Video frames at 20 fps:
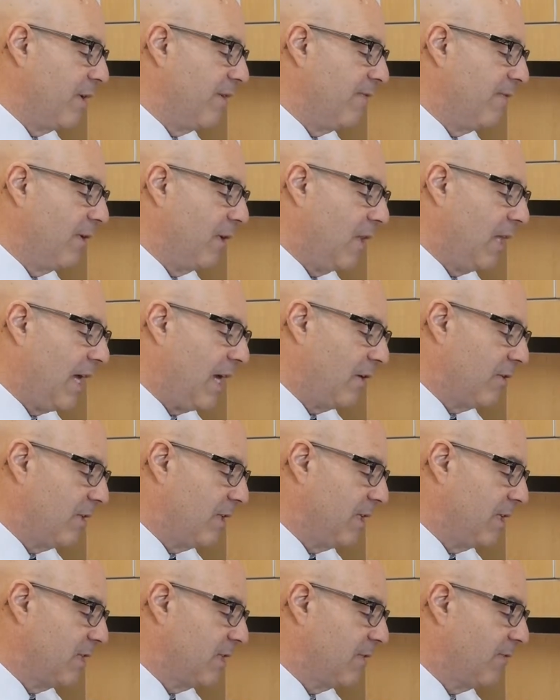fill out
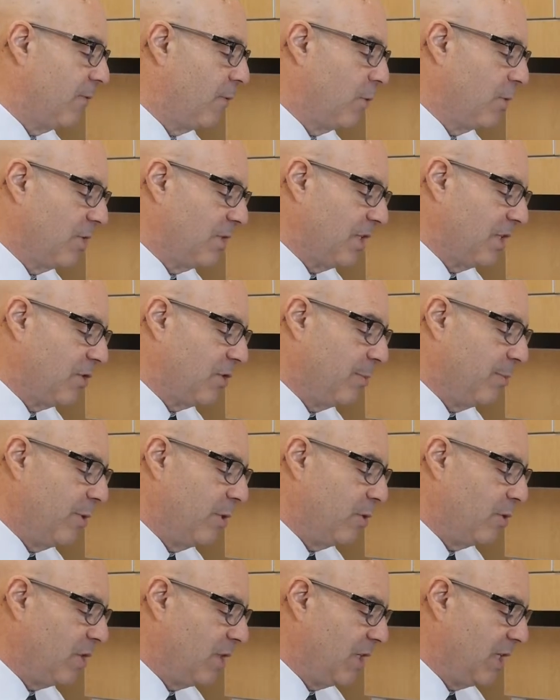this force
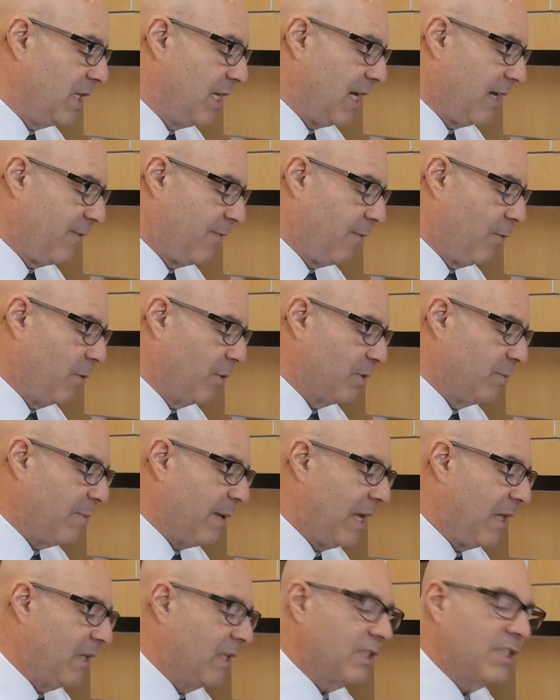distribution and force
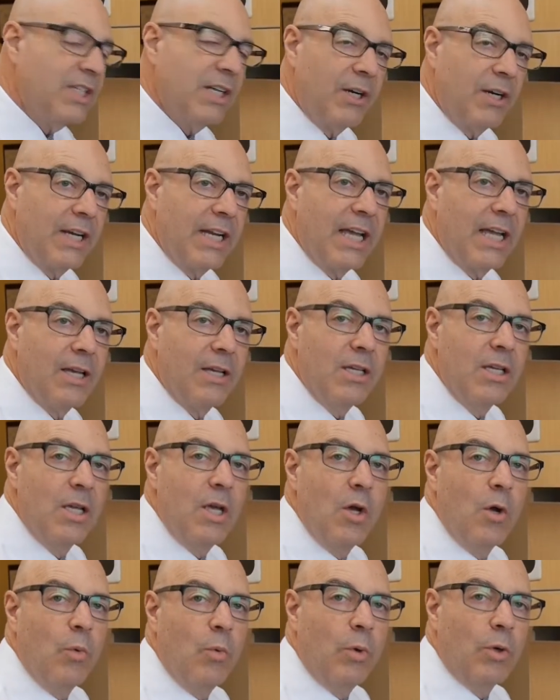balance area,
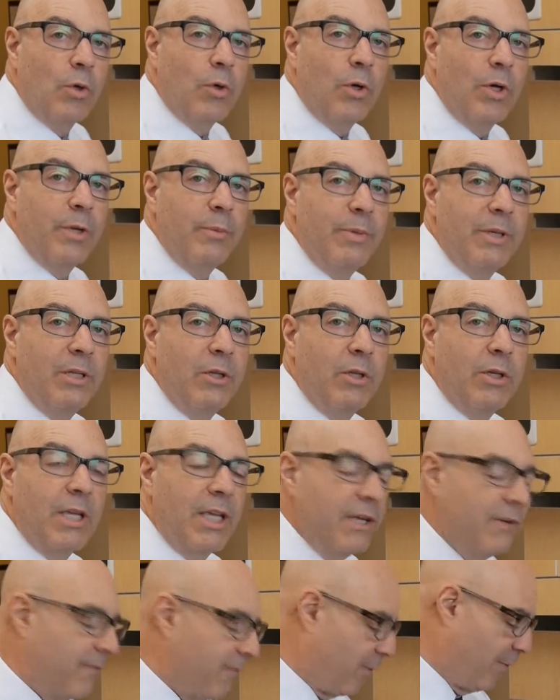we're going to be
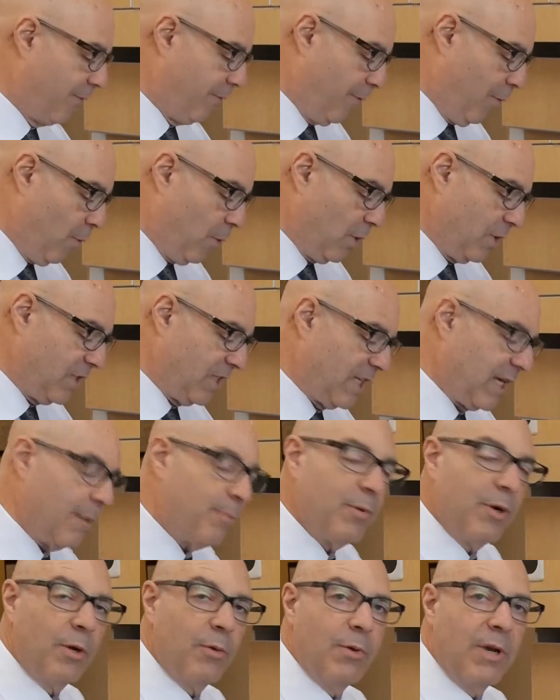looking for 4
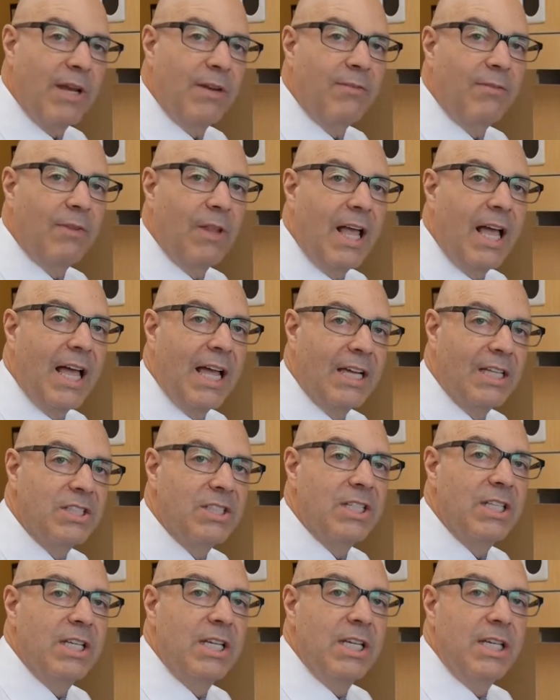separate red
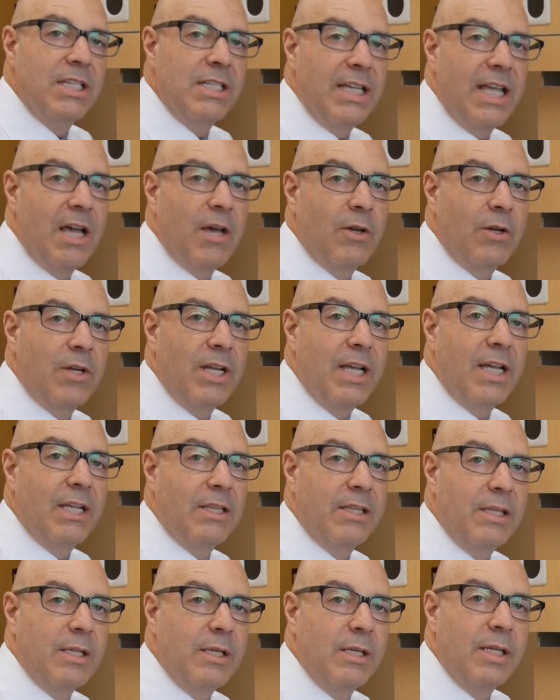flags down
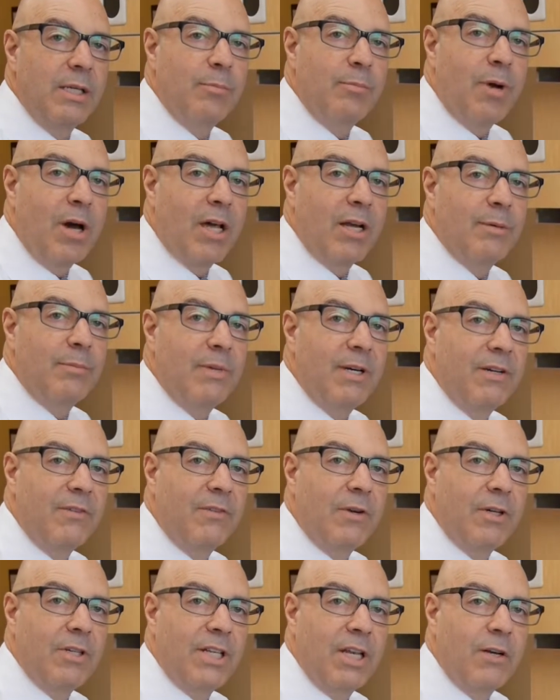at the bottom
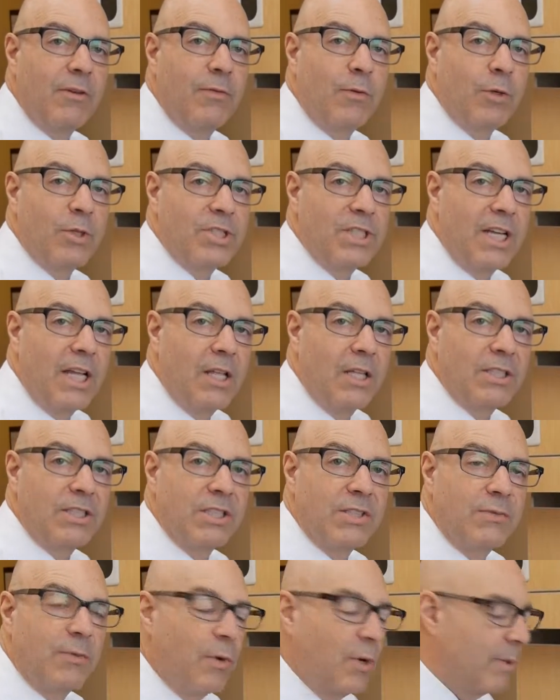of our dental force
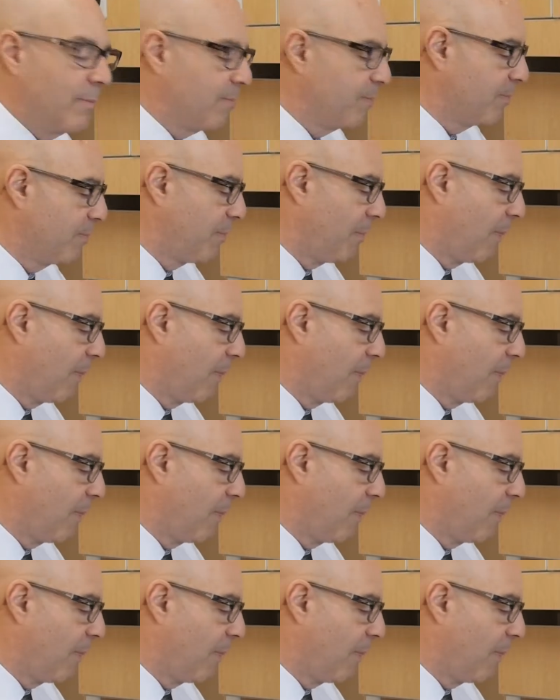analysis form.